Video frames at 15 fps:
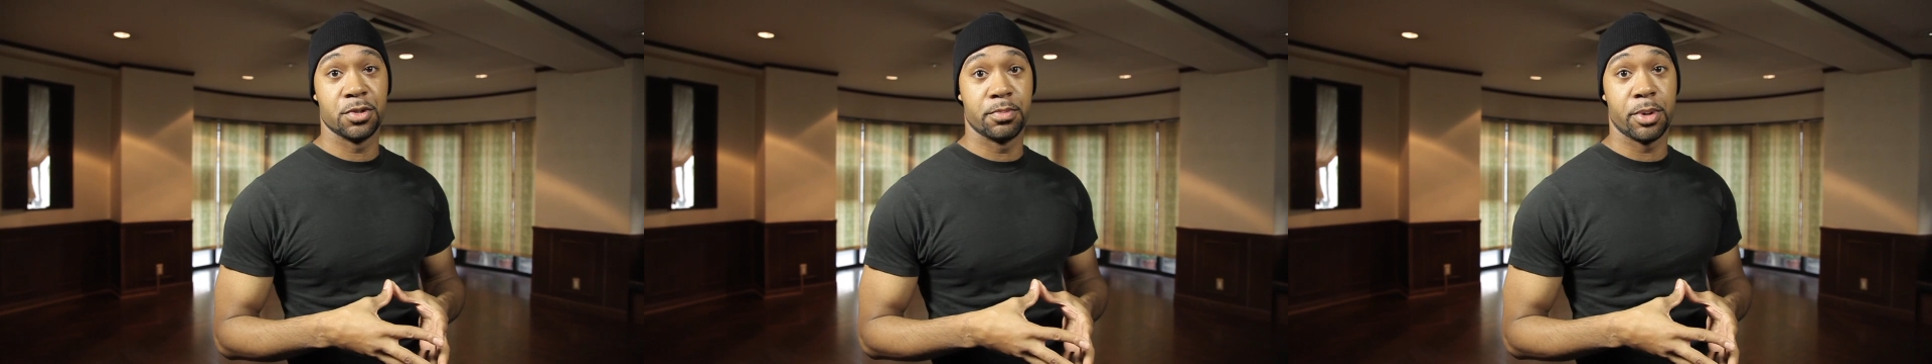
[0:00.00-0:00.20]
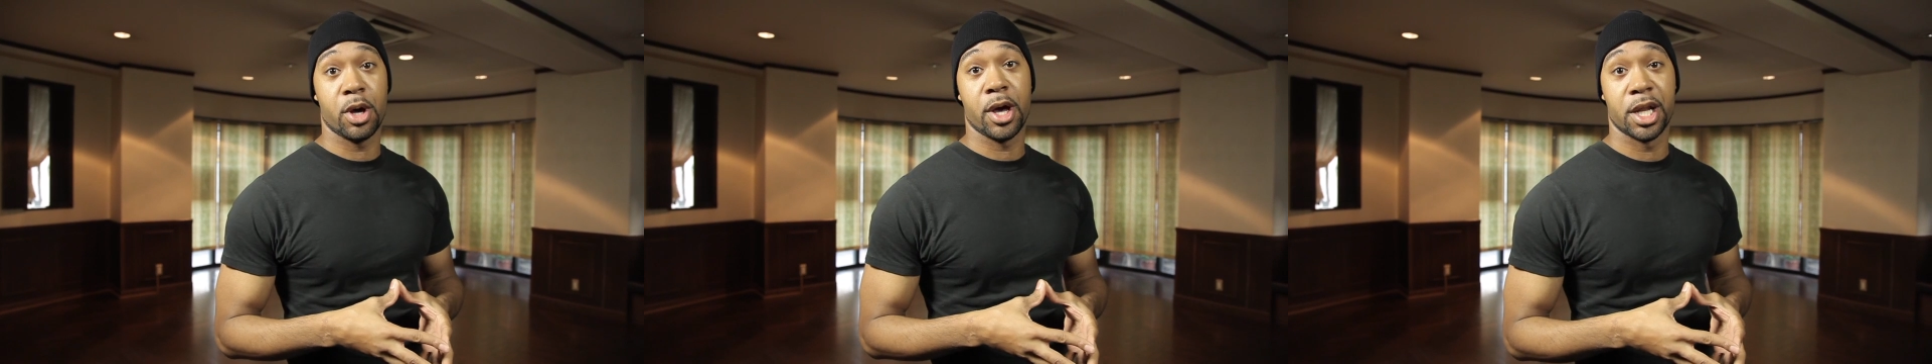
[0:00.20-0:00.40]

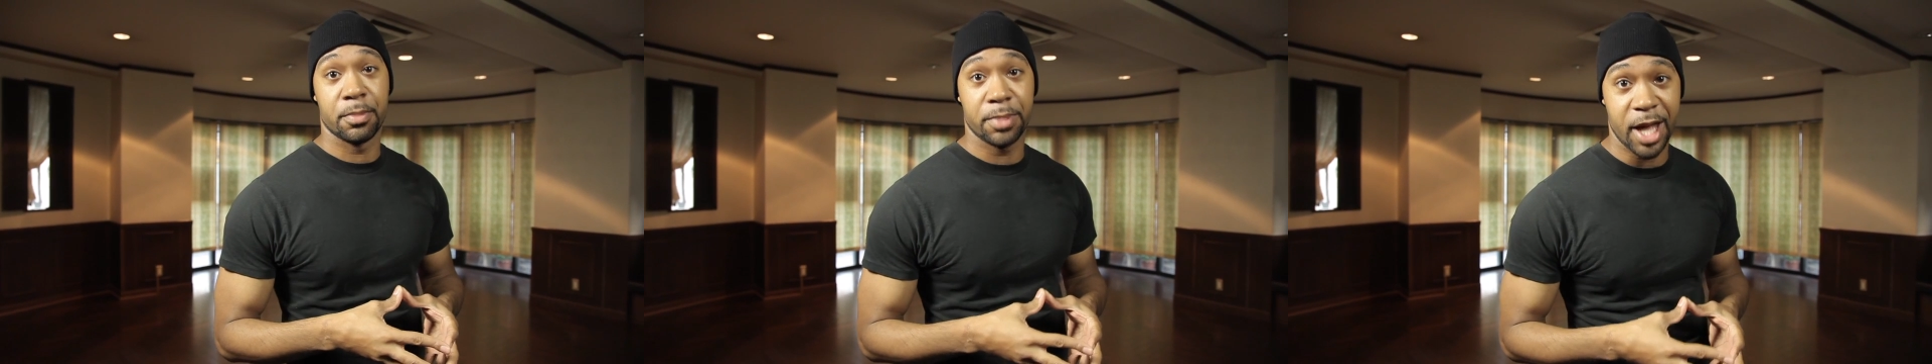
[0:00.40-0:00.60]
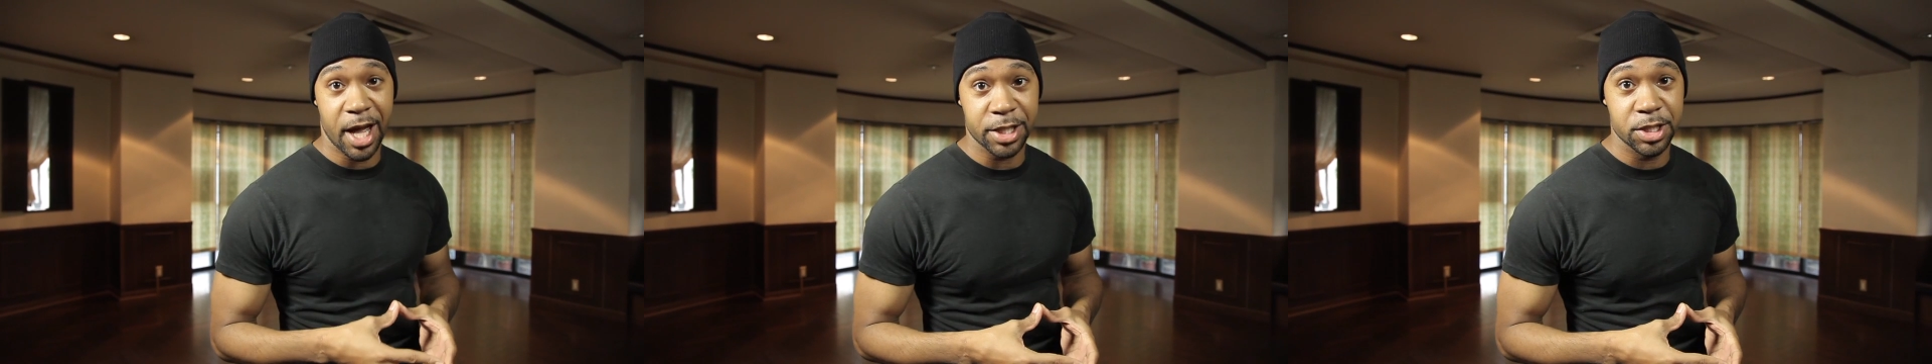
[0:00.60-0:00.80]
bald headed
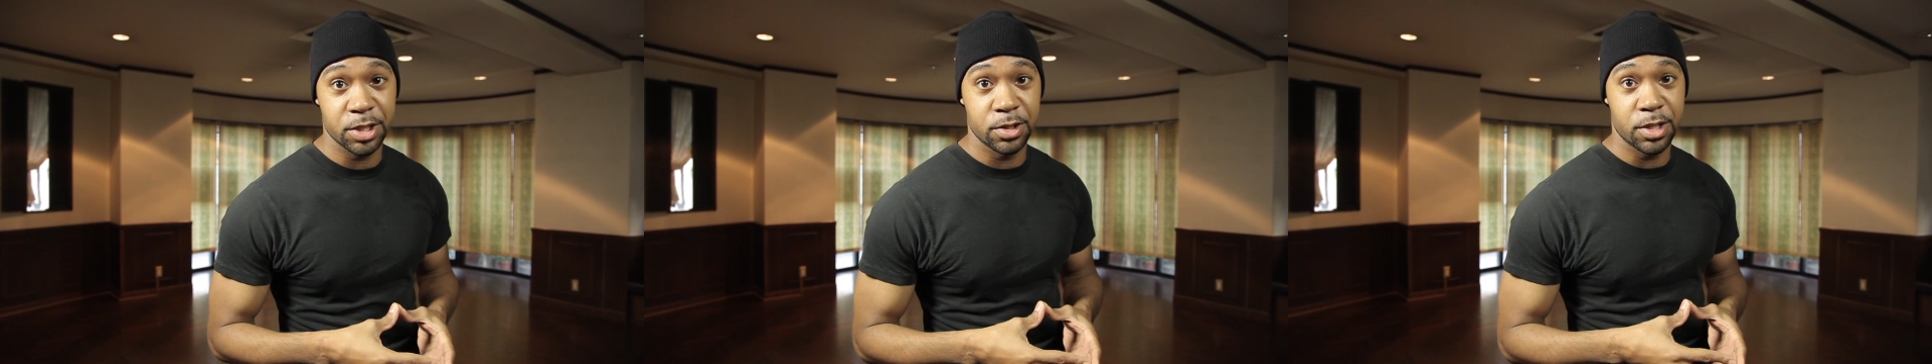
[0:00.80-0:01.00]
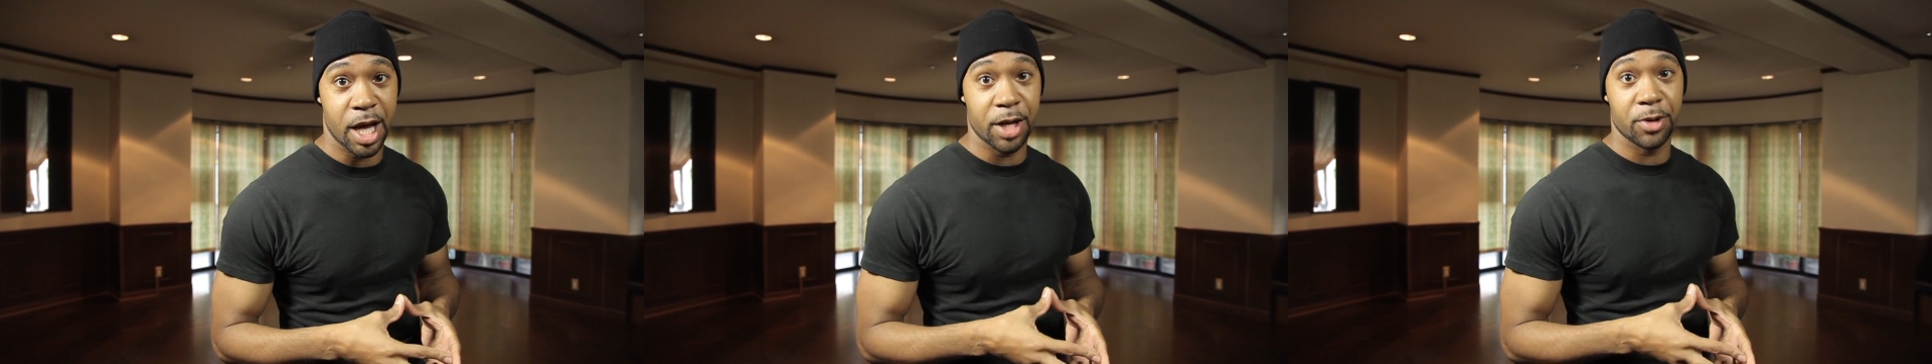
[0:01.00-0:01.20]
black
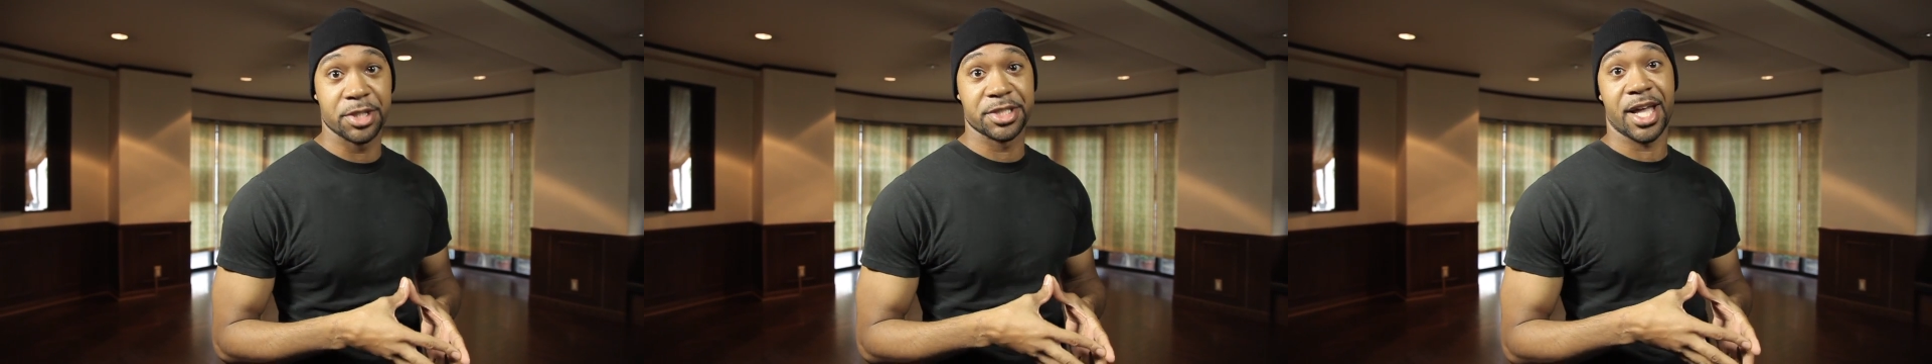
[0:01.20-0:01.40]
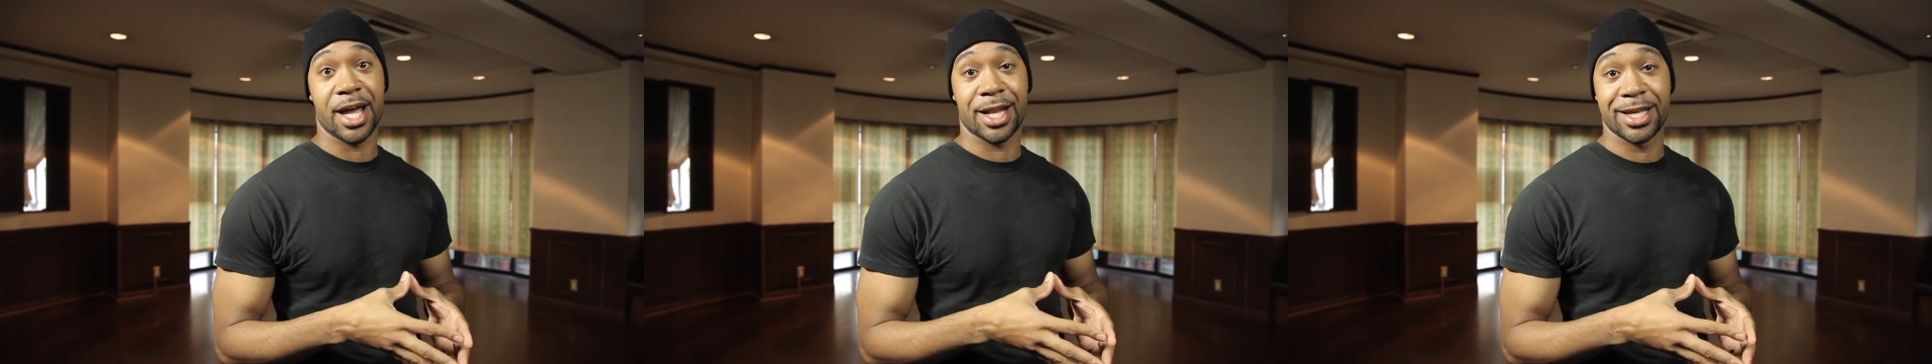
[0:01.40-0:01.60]
dude, I don't
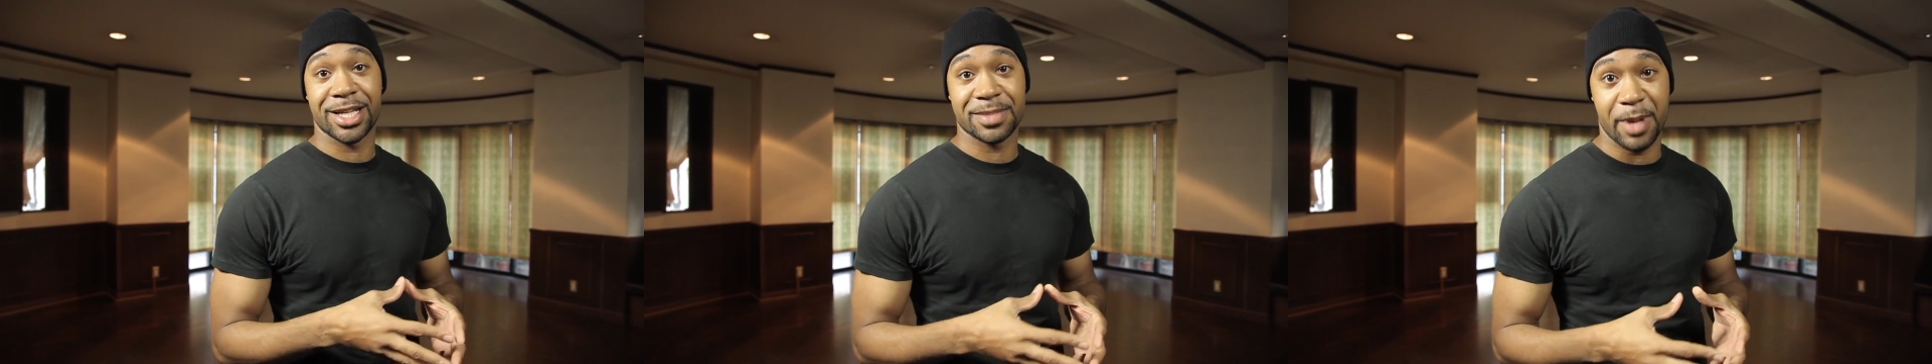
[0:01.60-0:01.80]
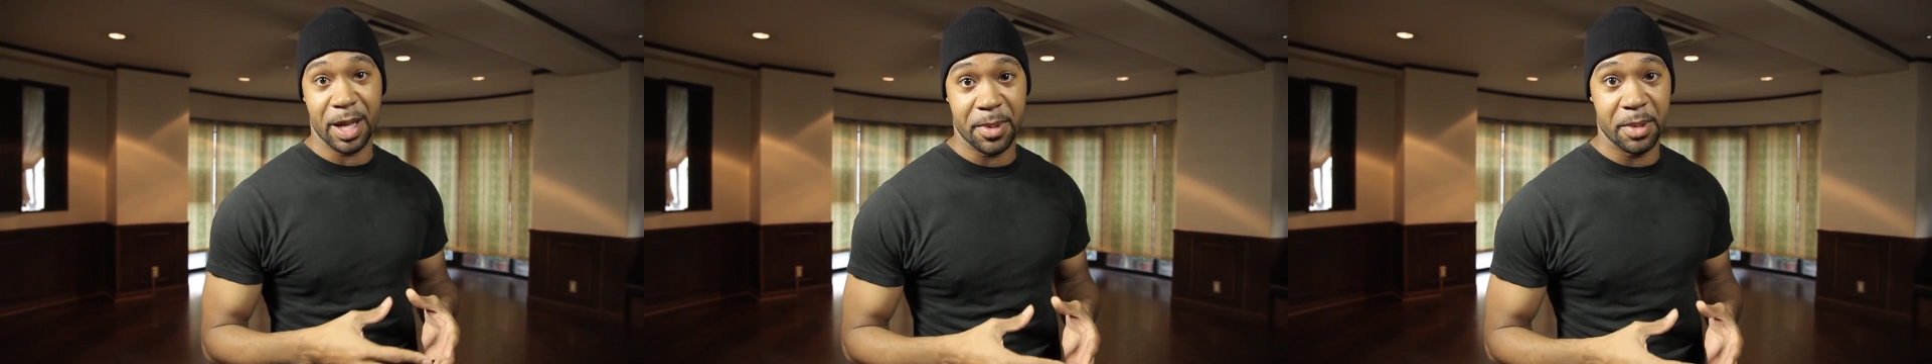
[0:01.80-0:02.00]
exactly
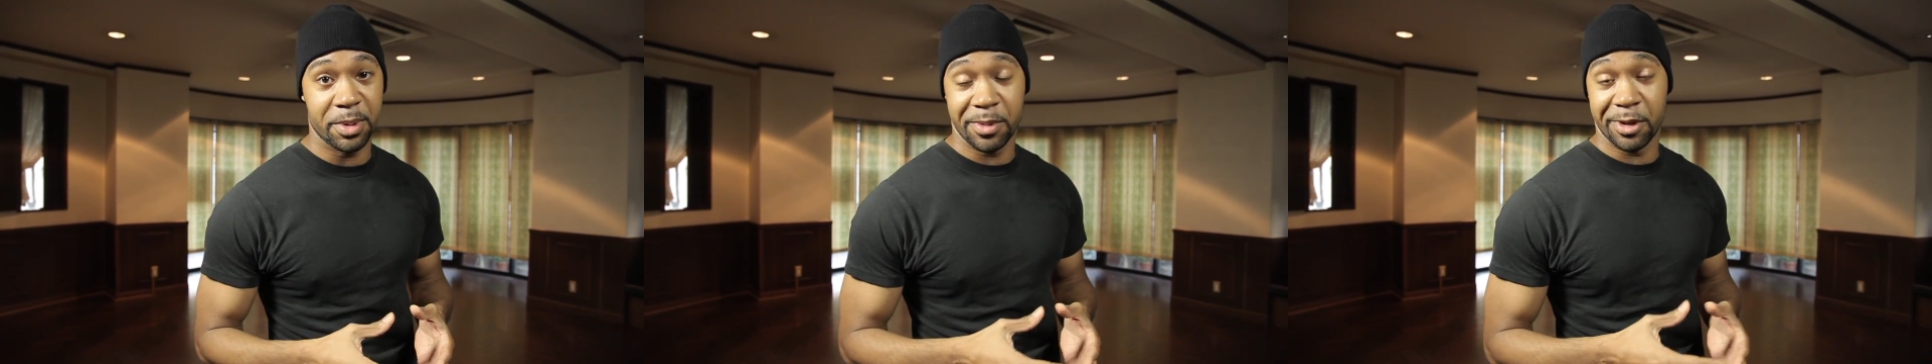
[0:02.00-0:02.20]
expect people to